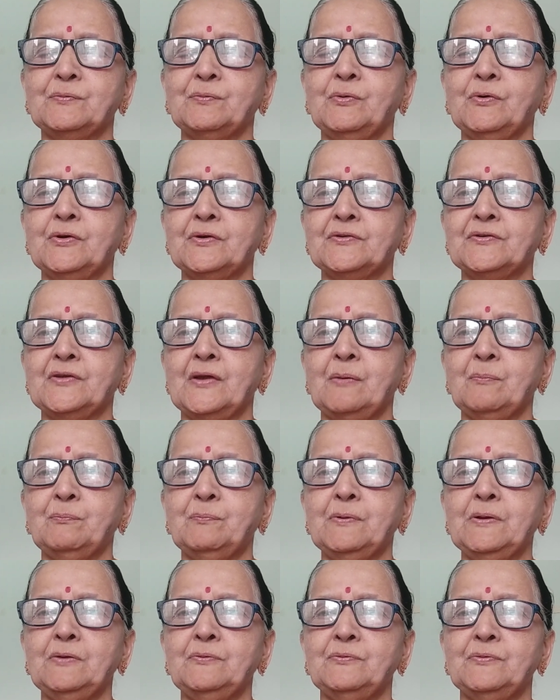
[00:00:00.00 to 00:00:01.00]
For
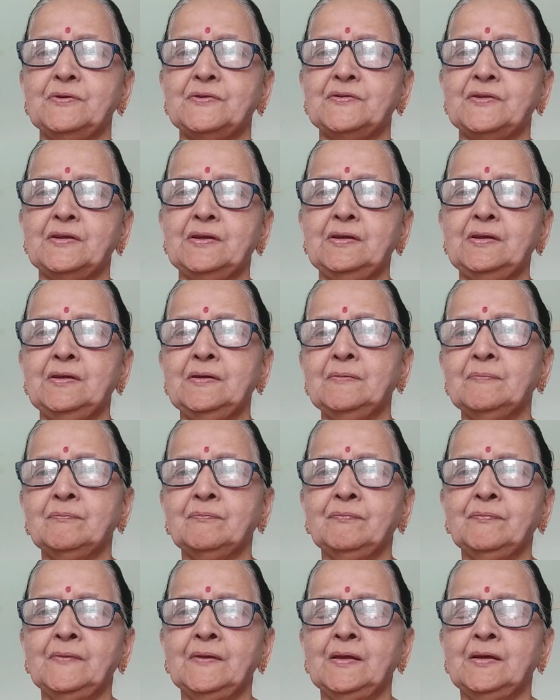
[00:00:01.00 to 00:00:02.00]
example, we say,
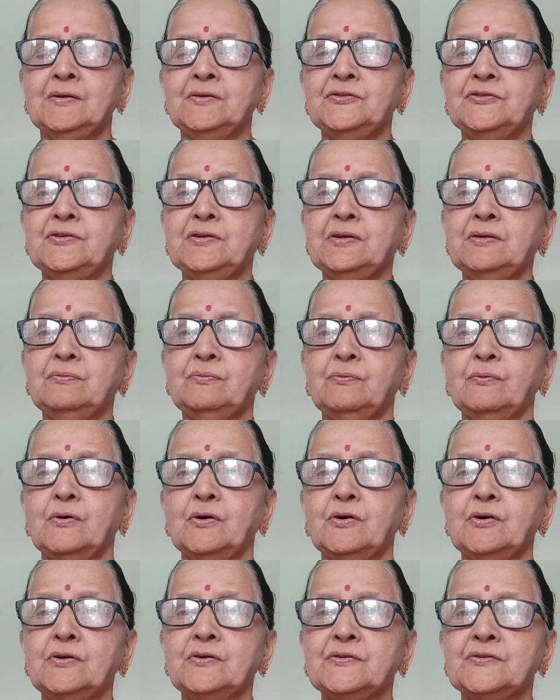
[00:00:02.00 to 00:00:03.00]
she
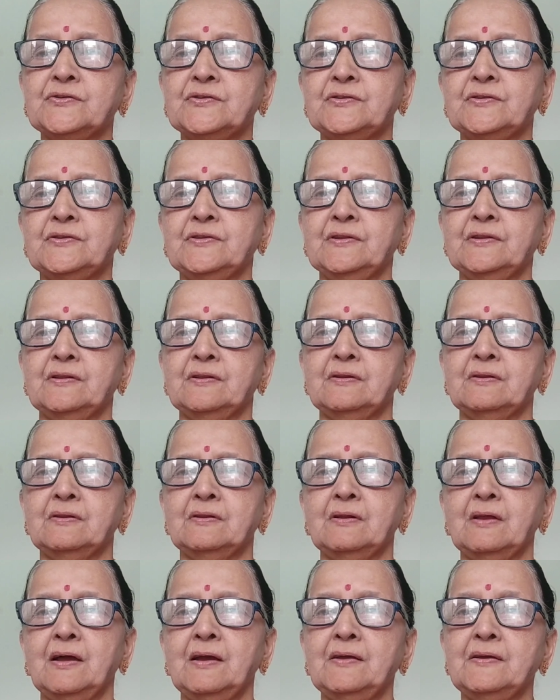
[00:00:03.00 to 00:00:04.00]
works
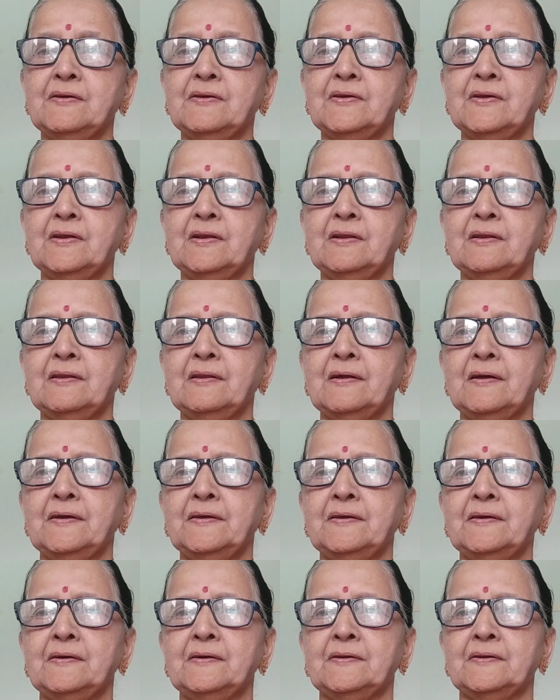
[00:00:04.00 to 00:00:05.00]
like a
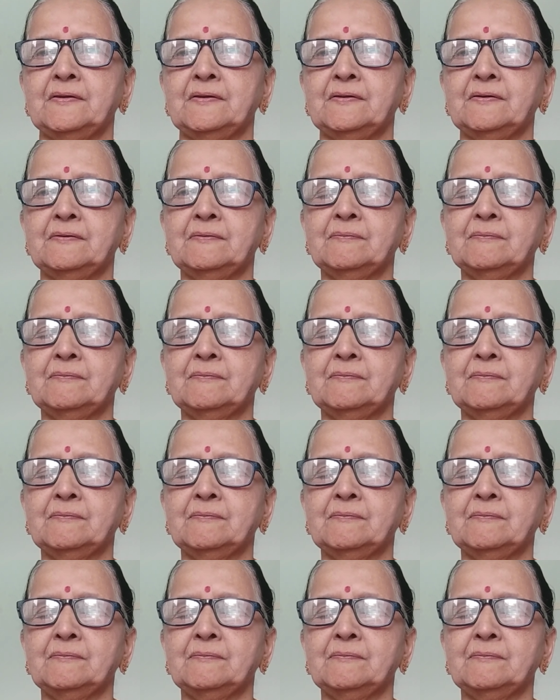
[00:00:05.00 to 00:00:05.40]
lion.